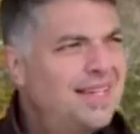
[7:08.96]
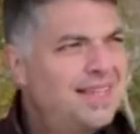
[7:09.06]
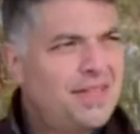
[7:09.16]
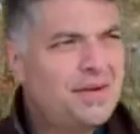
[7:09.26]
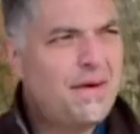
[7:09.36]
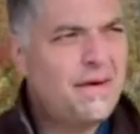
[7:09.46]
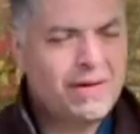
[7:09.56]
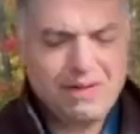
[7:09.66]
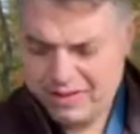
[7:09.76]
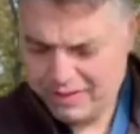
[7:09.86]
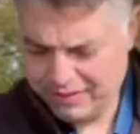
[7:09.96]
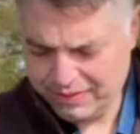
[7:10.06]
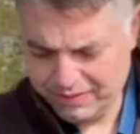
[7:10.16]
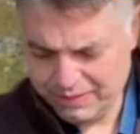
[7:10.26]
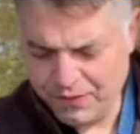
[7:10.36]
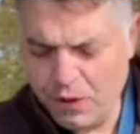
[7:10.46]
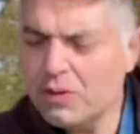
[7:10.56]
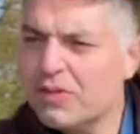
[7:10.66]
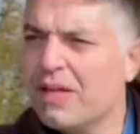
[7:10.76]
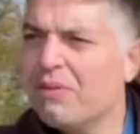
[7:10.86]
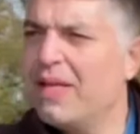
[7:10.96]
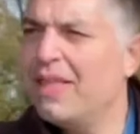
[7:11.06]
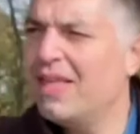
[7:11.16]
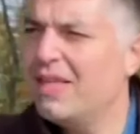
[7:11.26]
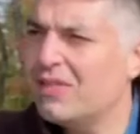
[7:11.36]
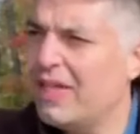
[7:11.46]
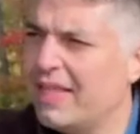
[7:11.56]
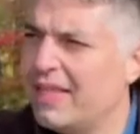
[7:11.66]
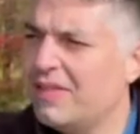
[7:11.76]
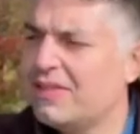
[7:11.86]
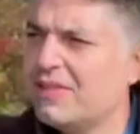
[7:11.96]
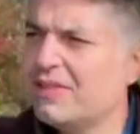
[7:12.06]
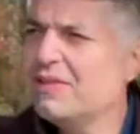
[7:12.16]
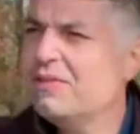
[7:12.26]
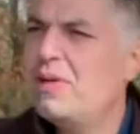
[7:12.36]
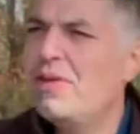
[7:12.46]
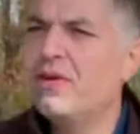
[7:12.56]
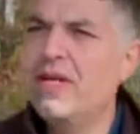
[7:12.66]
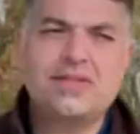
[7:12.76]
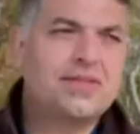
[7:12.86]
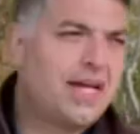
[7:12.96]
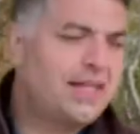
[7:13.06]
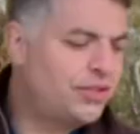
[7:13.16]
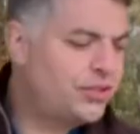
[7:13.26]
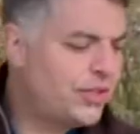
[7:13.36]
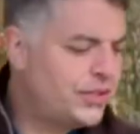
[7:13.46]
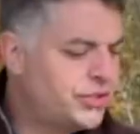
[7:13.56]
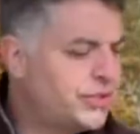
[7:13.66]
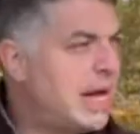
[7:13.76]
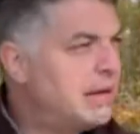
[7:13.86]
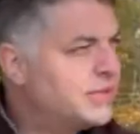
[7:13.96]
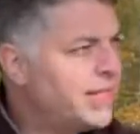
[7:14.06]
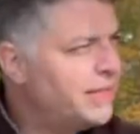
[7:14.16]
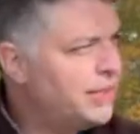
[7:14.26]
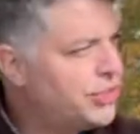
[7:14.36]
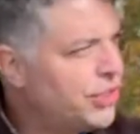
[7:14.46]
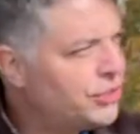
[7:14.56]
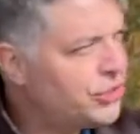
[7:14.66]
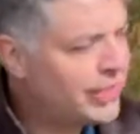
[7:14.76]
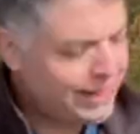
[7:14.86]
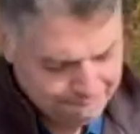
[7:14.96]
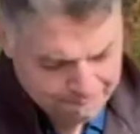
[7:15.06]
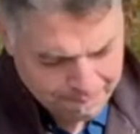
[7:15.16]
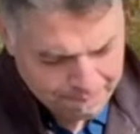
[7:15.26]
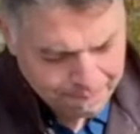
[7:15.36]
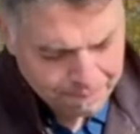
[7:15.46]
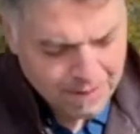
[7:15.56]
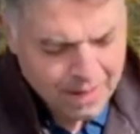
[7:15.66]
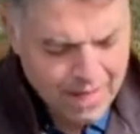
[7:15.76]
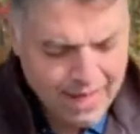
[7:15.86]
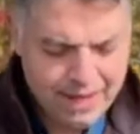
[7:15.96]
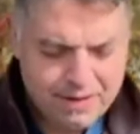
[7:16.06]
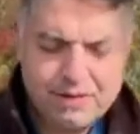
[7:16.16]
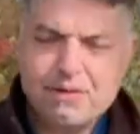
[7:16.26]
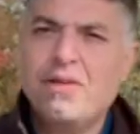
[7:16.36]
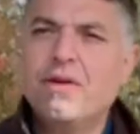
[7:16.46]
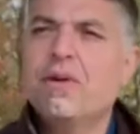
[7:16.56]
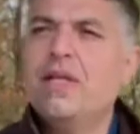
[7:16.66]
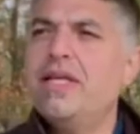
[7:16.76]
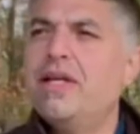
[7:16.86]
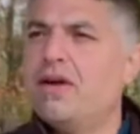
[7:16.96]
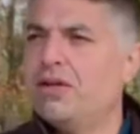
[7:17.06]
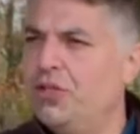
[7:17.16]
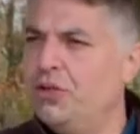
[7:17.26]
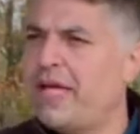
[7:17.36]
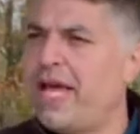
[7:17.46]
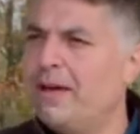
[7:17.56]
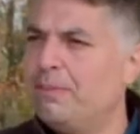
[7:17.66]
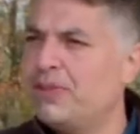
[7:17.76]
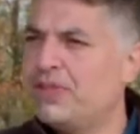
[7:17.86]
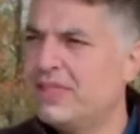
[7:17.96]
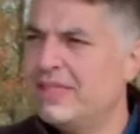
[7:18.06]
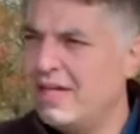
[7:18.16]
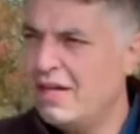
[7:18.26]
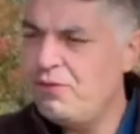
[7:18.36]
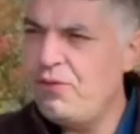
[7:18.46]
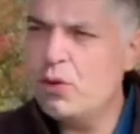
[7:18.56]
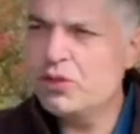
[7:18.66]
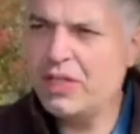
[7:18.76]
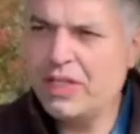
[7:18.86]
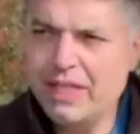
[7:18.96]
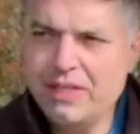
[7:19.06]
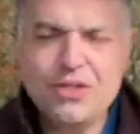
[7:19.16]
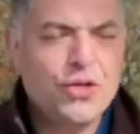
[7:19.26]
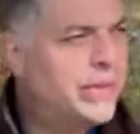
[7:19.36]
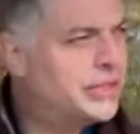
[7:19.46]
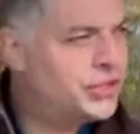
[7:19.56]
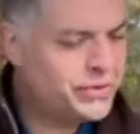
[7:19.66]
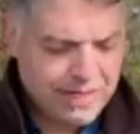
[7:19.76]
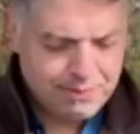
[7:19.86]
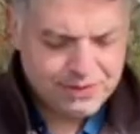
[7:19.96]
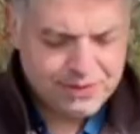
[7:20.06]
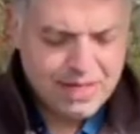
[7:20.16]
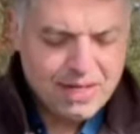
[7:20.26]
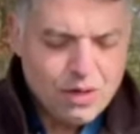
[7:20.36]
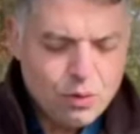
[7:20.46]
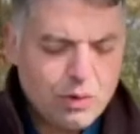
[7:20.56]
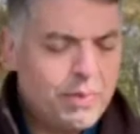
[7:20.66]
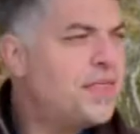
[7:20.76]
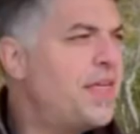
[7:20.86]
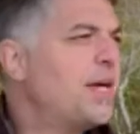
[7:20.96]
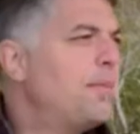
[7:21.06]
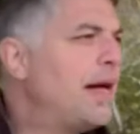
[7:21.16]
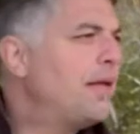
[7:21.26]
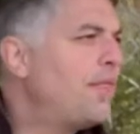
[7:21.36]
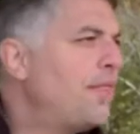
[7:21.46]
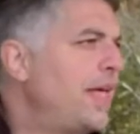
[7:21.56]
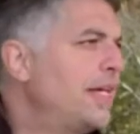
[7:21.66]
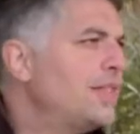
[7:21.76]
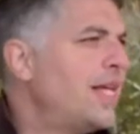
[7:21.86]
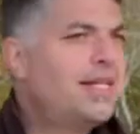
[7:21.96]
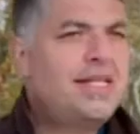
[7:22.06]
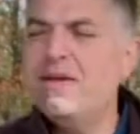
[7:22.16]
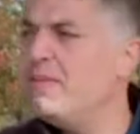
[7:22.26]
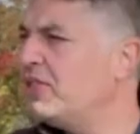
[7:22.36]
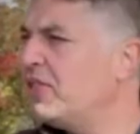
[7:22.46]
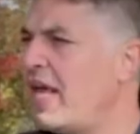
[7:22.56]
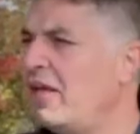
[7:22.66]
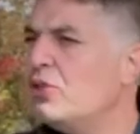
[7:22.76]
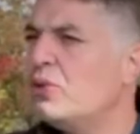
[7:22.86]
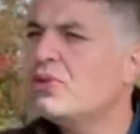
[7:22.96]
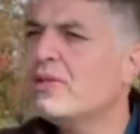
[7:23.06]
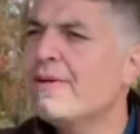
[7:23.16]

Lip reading: there are folks that read things like this, whether inside the church or outside the church. And there really are two camps, unfortunately, two extremes when we think about things like demons and angels.